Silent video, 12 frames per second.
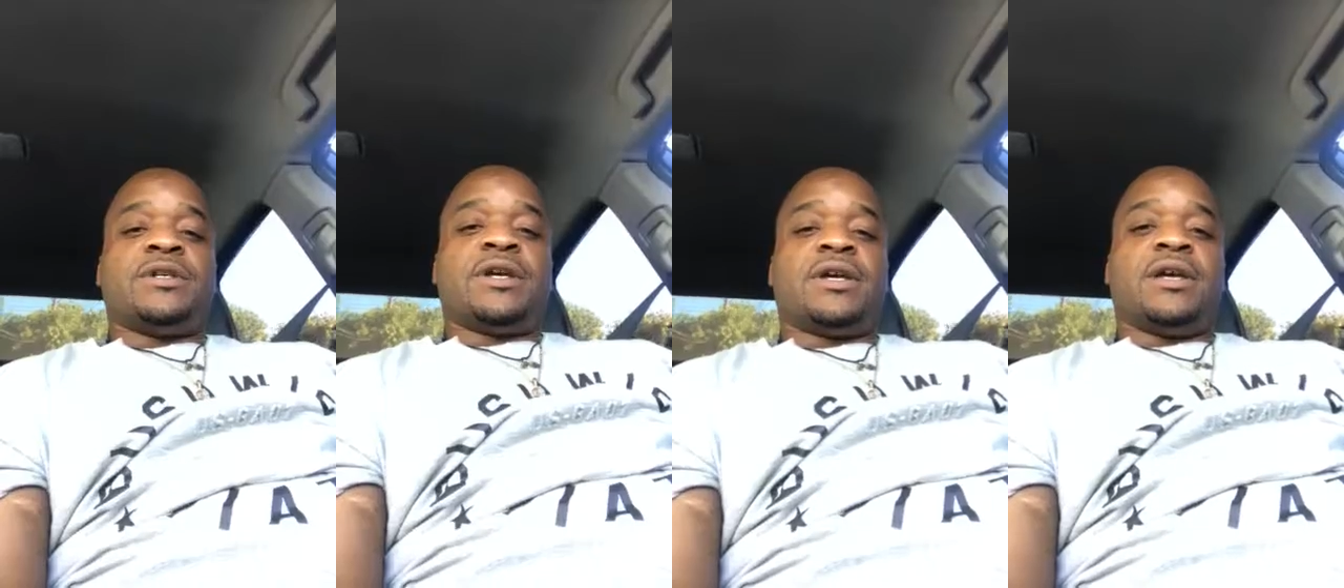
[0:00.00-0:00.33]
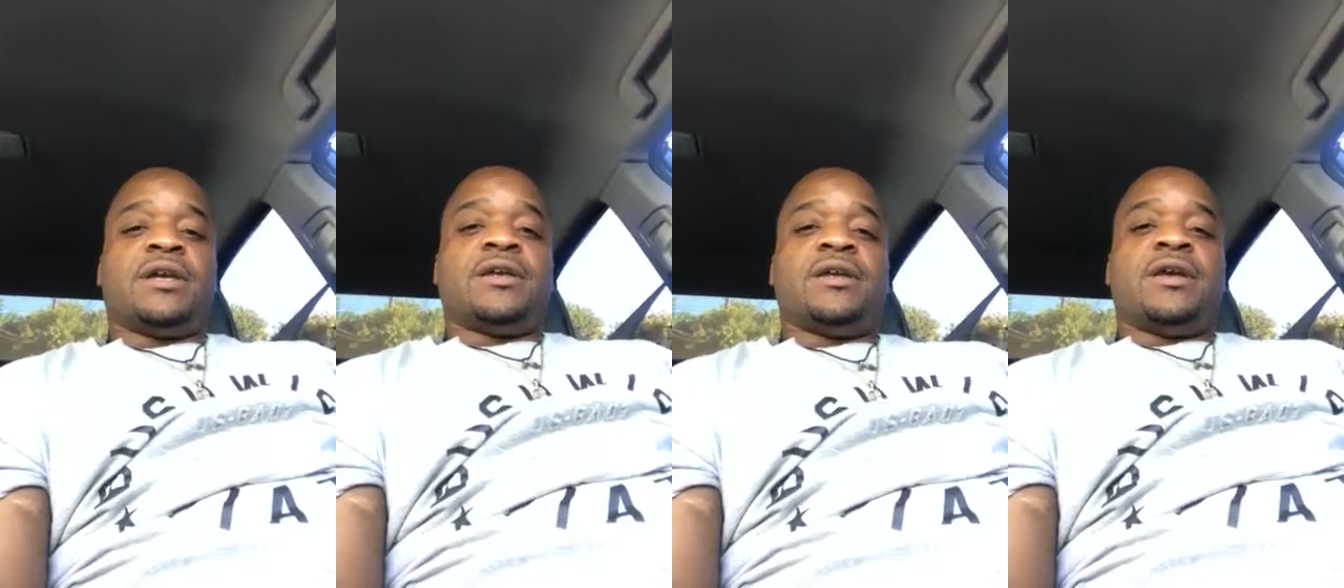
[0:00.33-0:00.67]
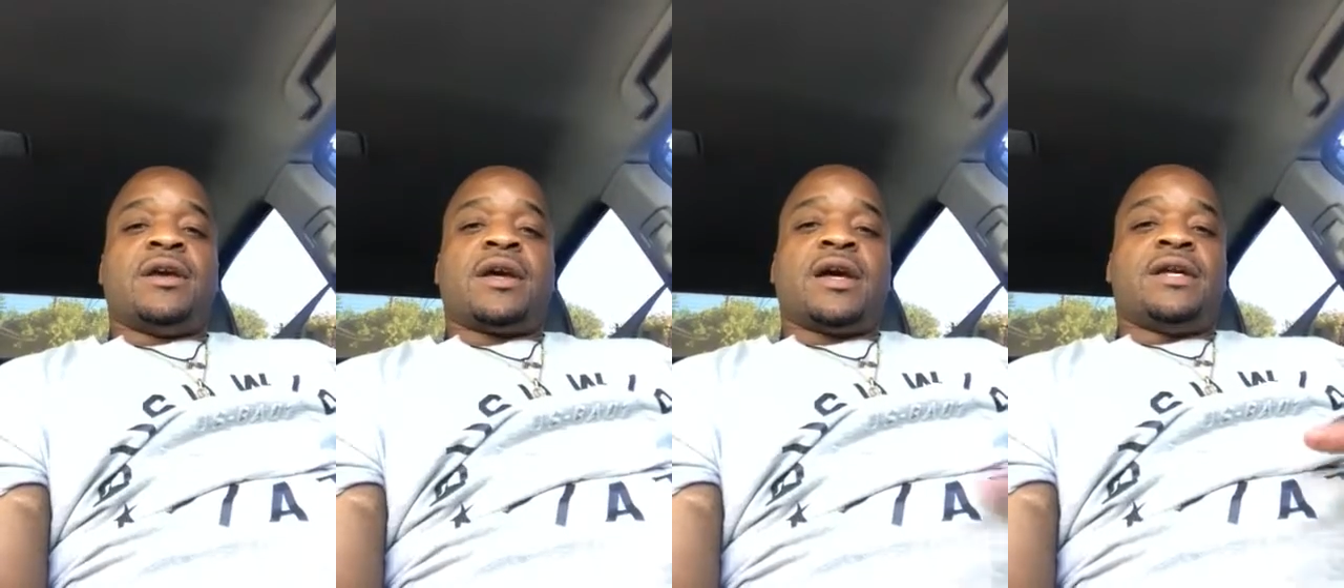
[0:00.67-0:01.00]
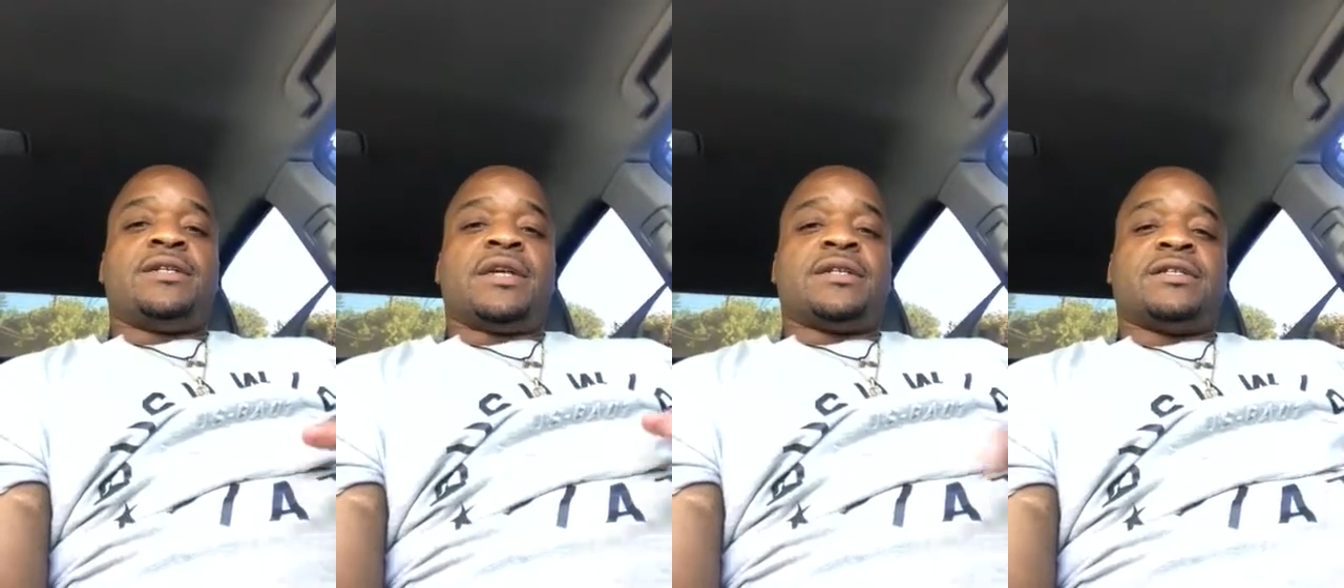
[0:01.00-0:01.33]
Again,
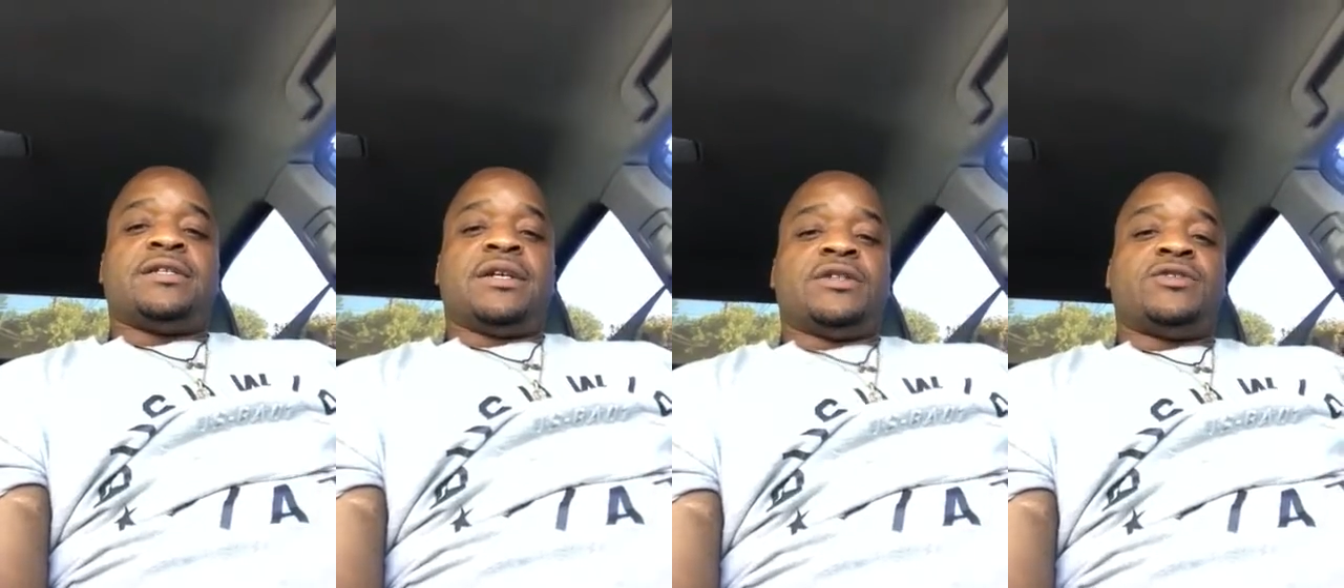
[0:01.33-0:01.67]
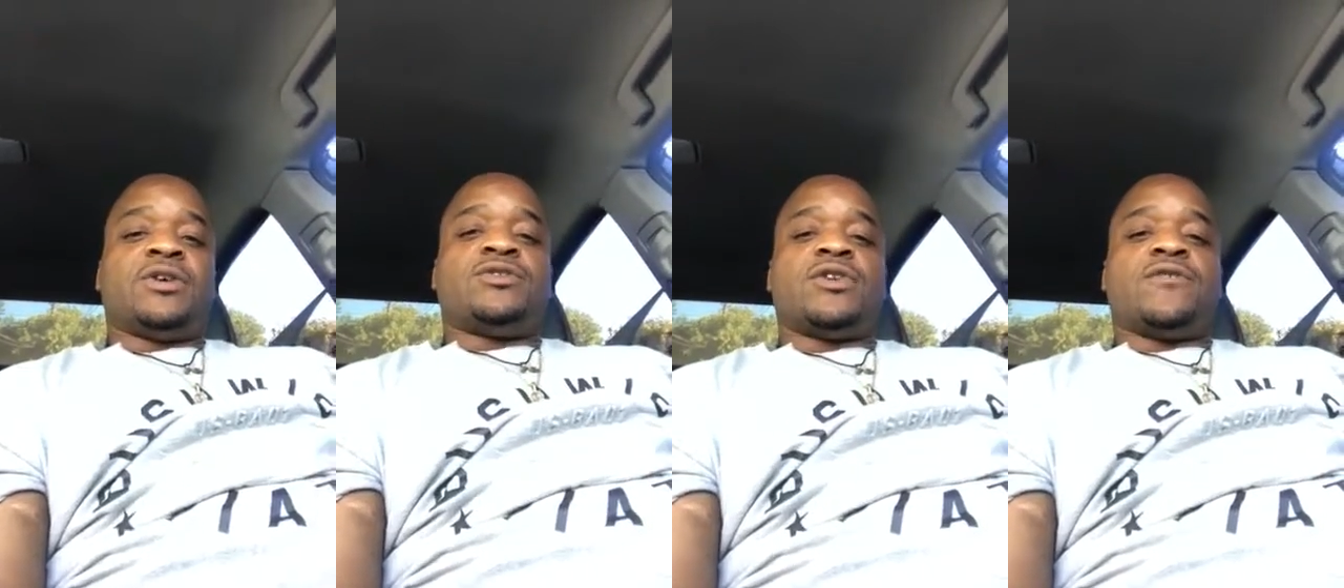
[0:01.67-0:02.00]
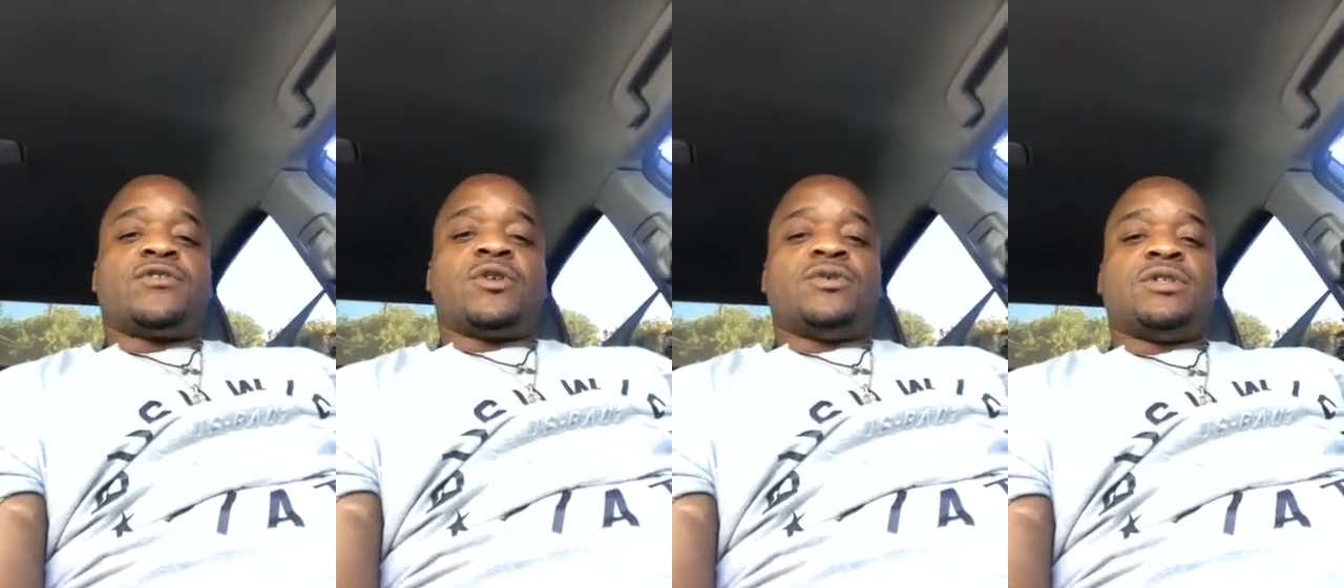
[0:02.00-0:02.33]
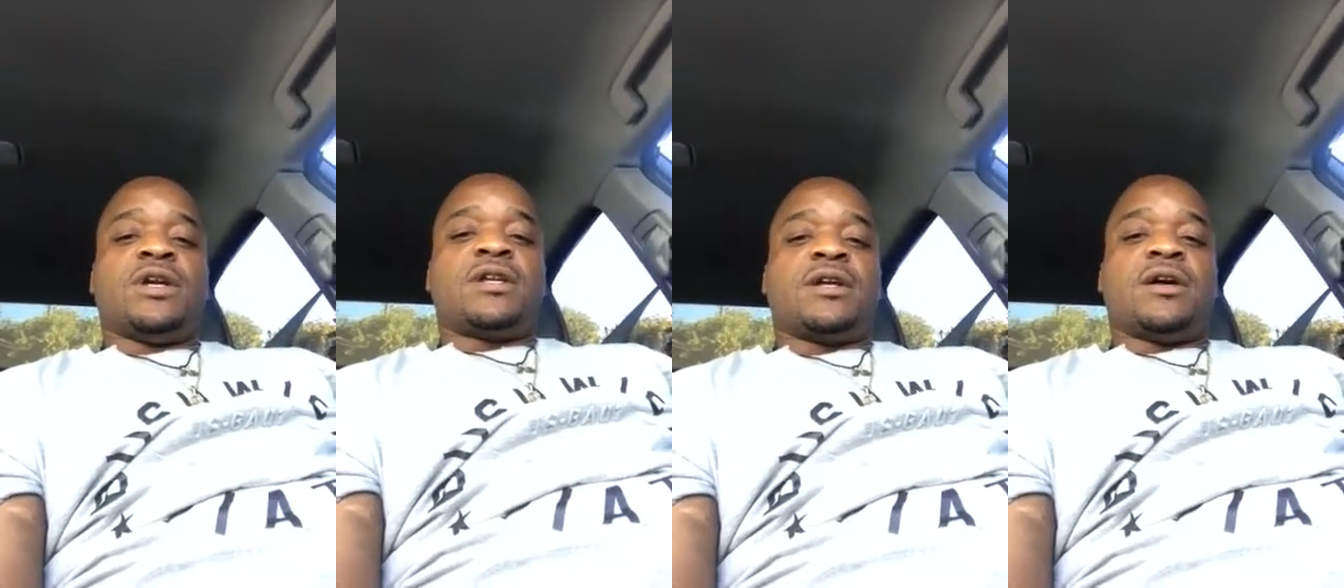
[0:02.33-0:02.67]
contact us here at
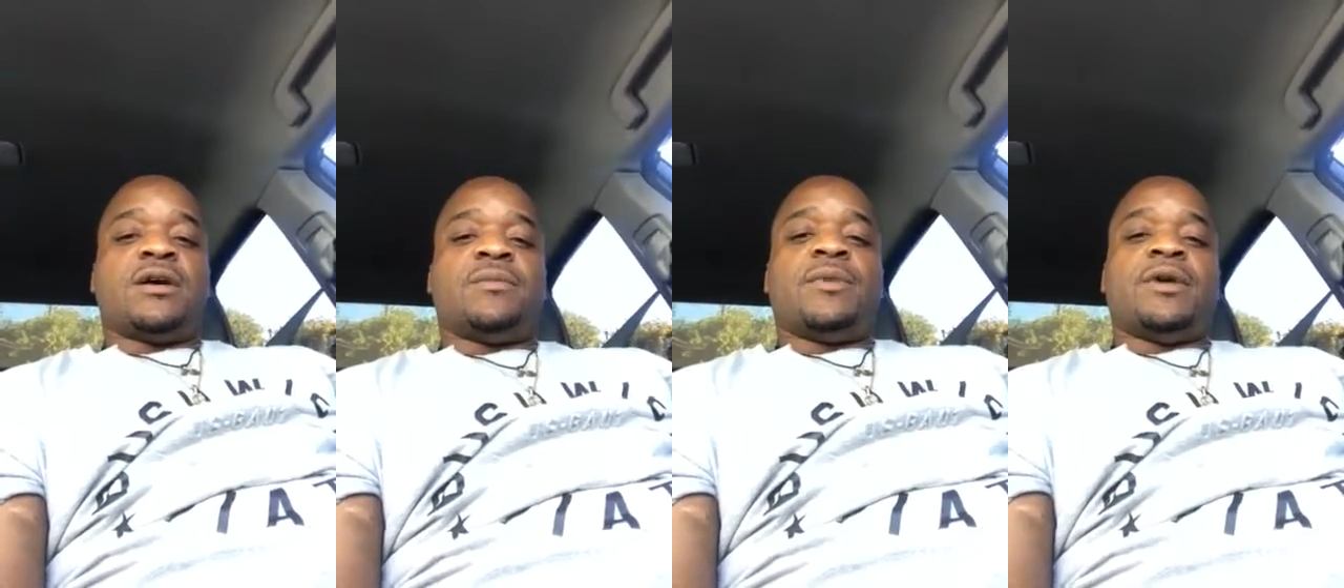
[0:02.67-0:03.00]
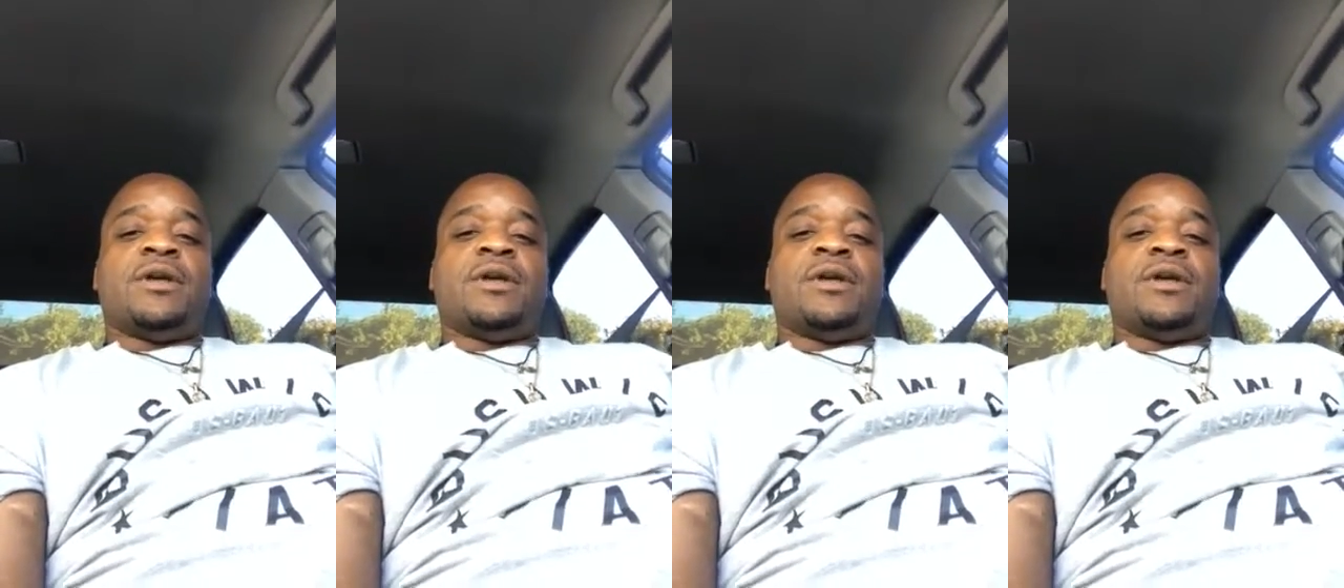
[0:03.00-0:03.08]
truckdriverscoach.com